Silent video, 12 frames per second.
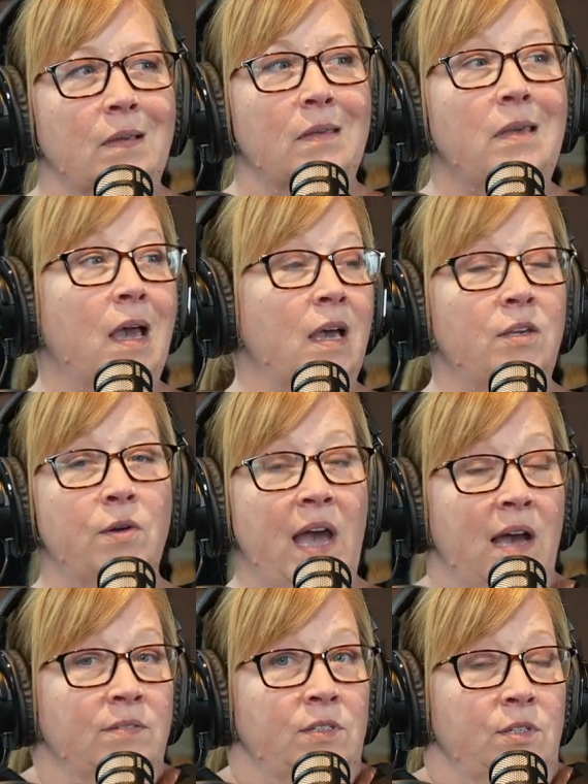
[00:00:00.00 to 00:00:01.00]
Yeah, you
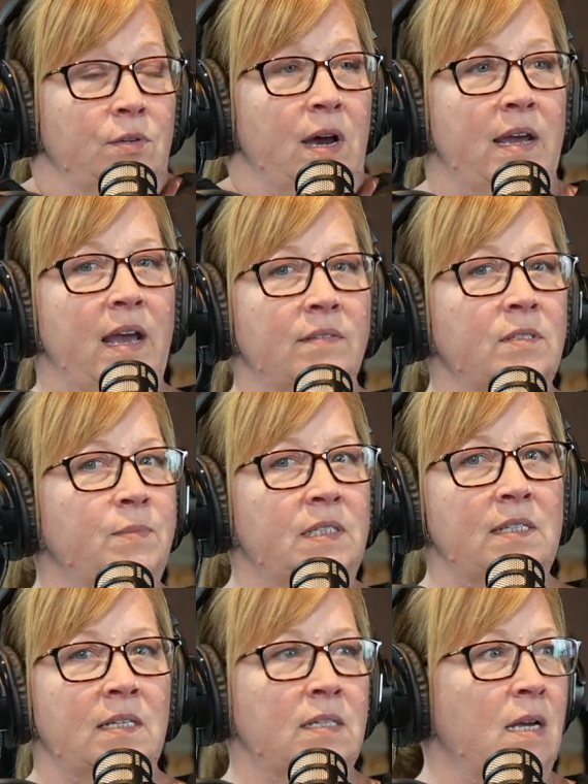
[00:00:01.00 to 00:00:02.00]
have to. I have to be
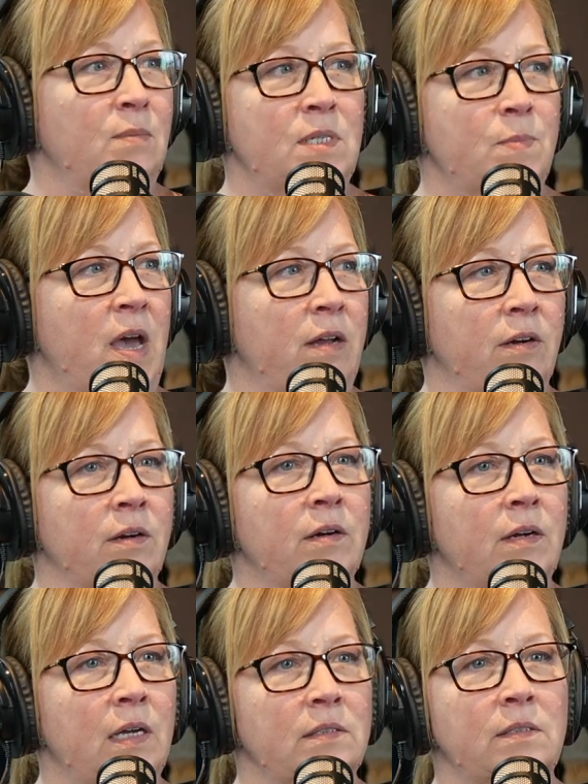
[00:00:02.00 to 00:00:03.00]
10 times better.
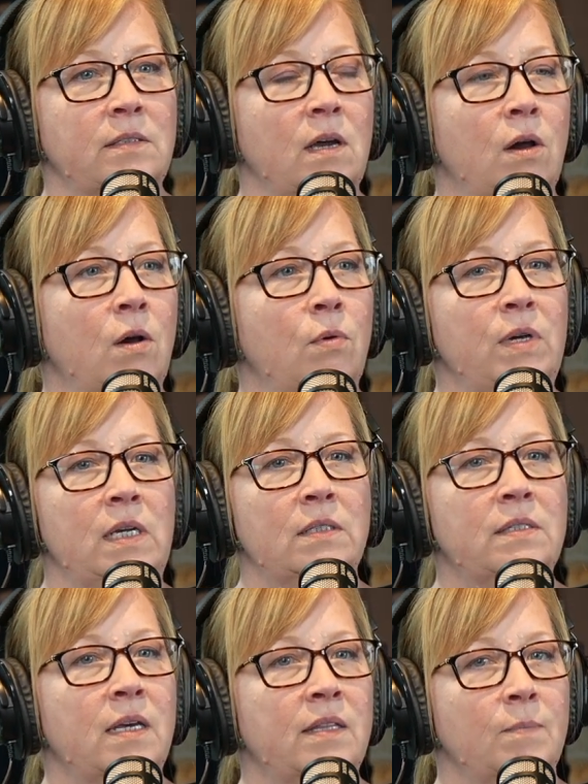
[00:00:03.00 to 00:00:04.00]
Exactly. And so we
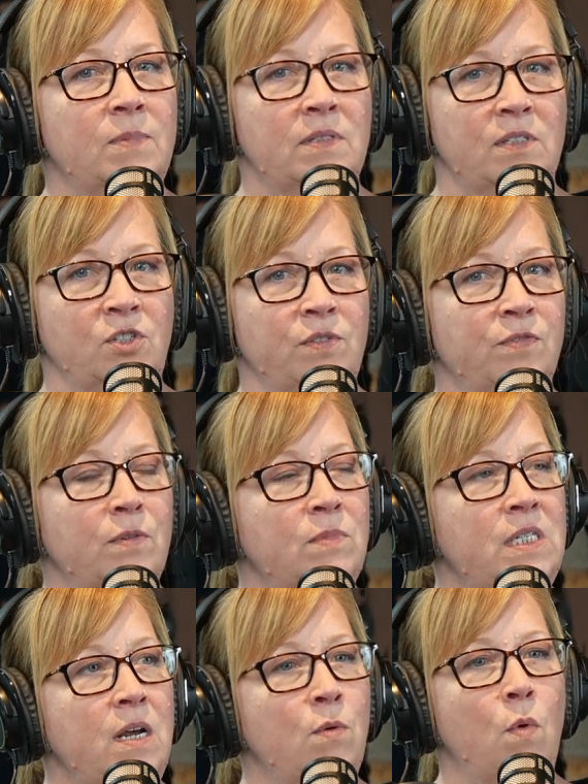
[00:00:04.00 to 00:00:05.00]
take that position from
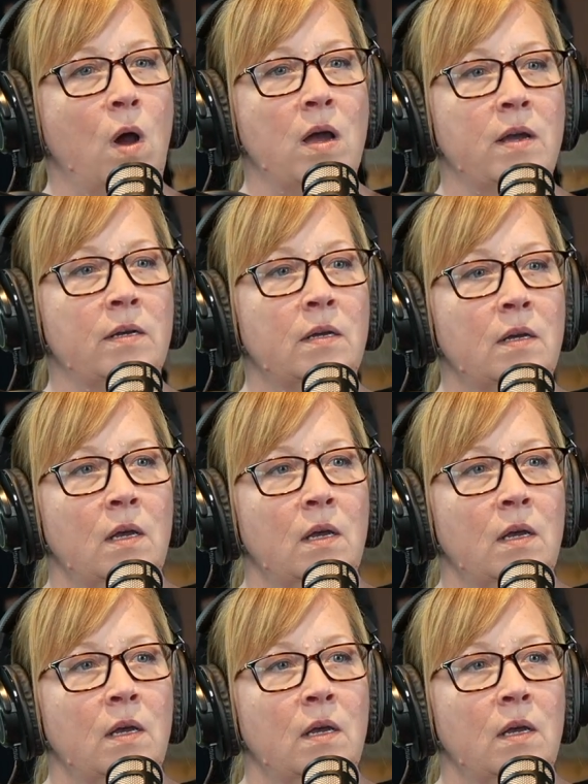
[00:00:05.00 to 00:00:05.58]
day one.